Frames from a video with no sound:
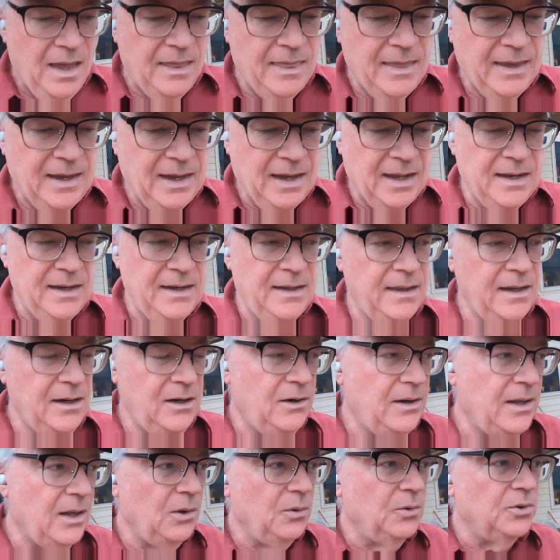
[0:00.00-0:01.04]
and they got in
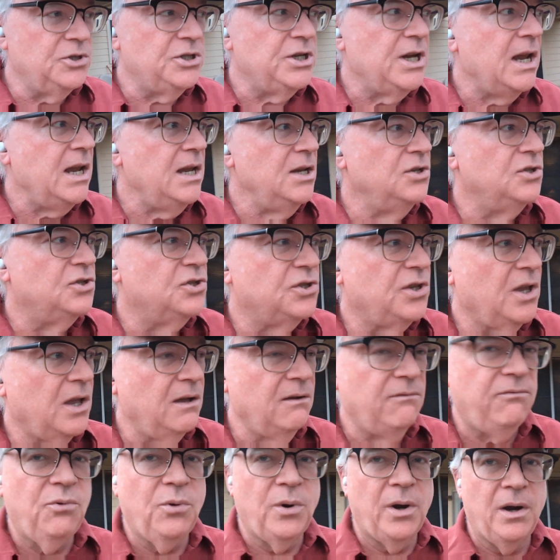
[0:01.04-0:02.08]
there and they would change
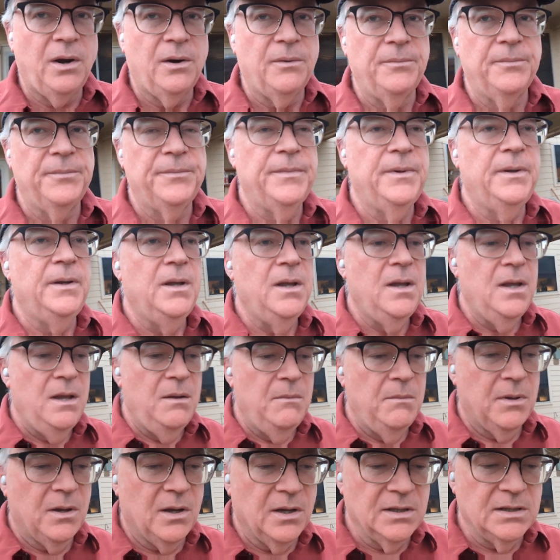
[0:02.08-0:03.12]
software
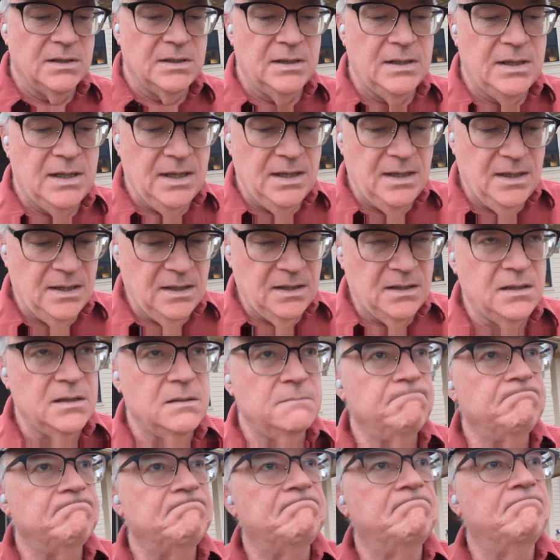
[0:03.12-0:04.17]
because it
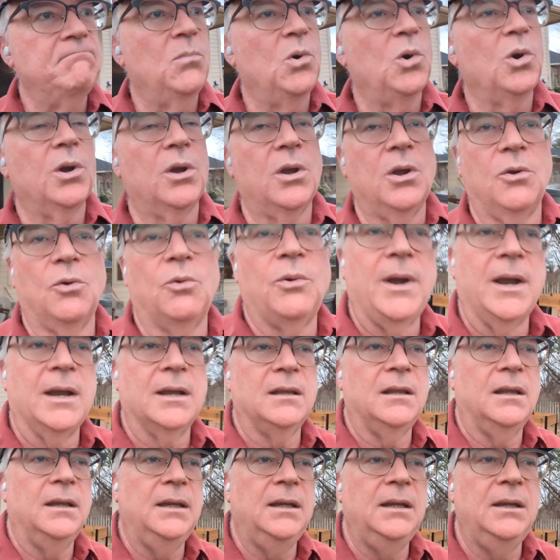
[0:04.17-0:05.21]
didn't work
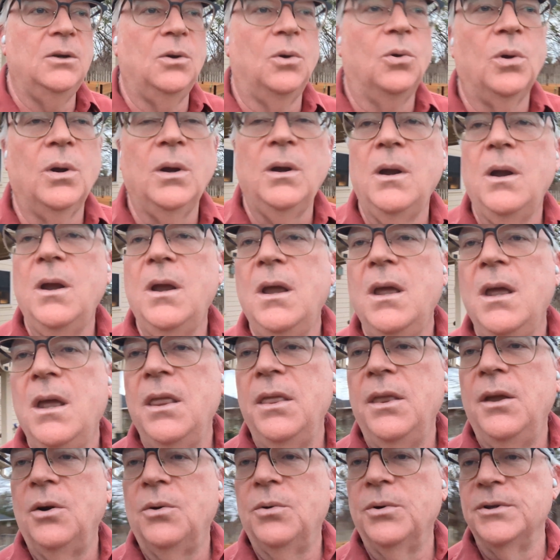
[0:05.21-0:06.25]
correctly or
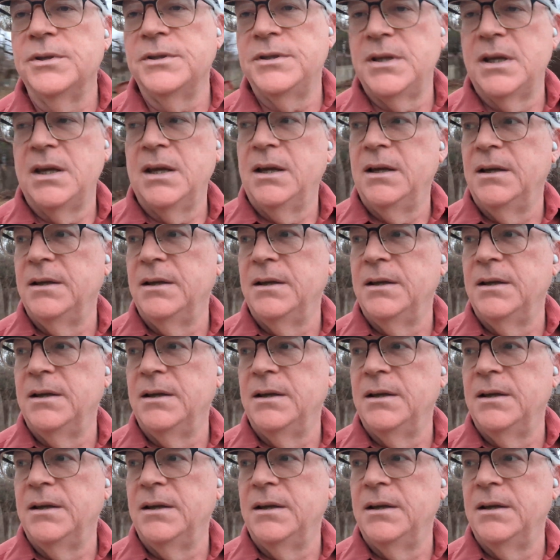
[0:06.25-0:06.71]
there was